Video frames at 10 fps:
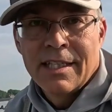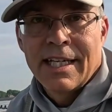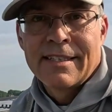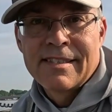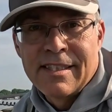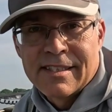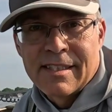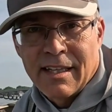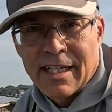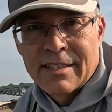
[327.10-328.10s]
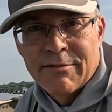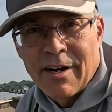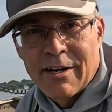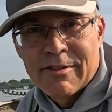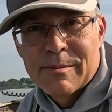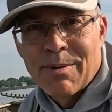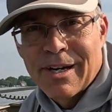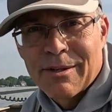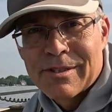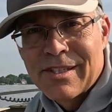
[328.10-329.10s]
That's the selective harvest
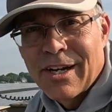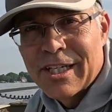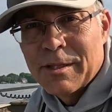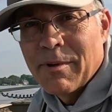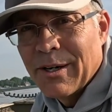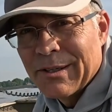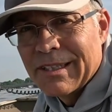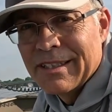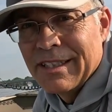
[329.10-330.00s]
part I was talking about.